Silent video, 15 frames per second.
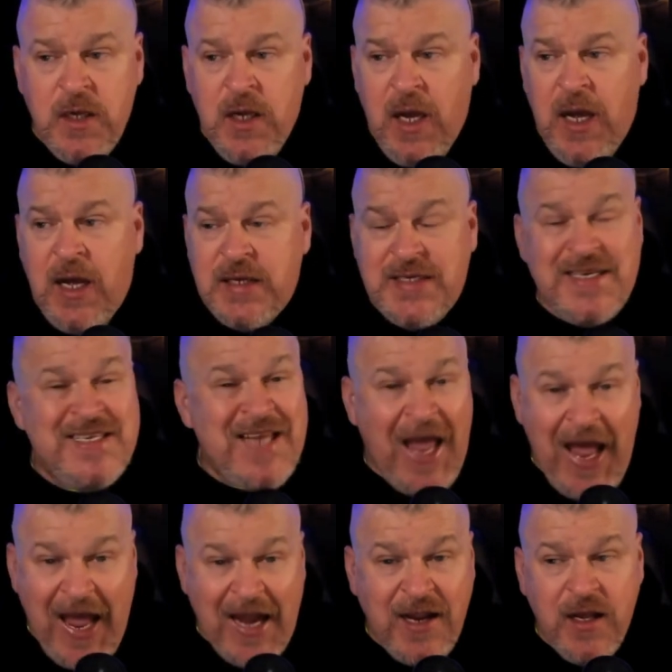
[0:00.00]
uh, to
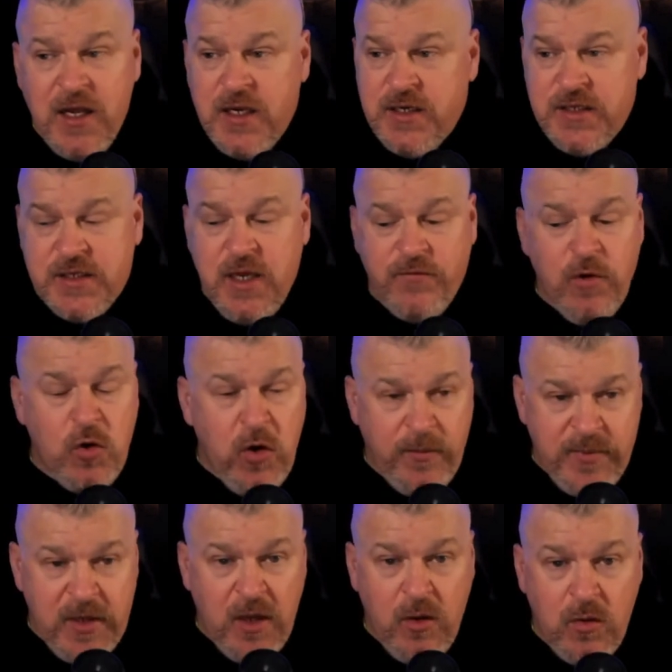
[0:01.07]
tag Discover
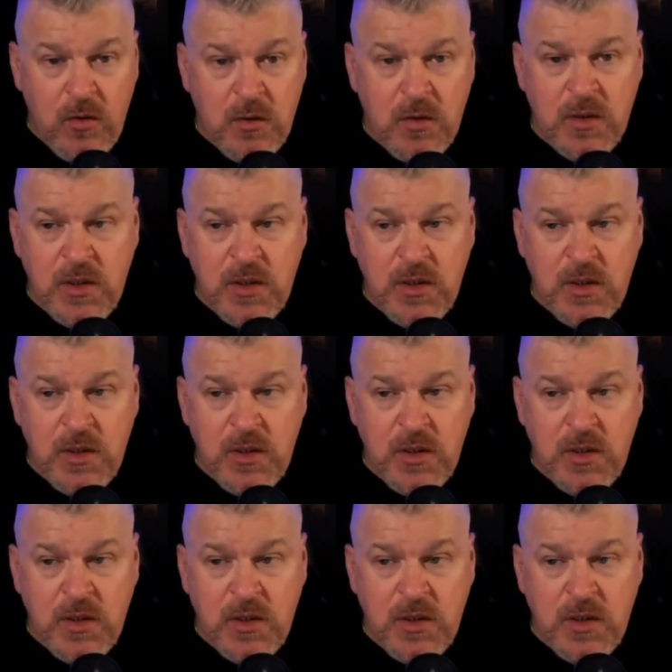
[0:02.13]
Crypto,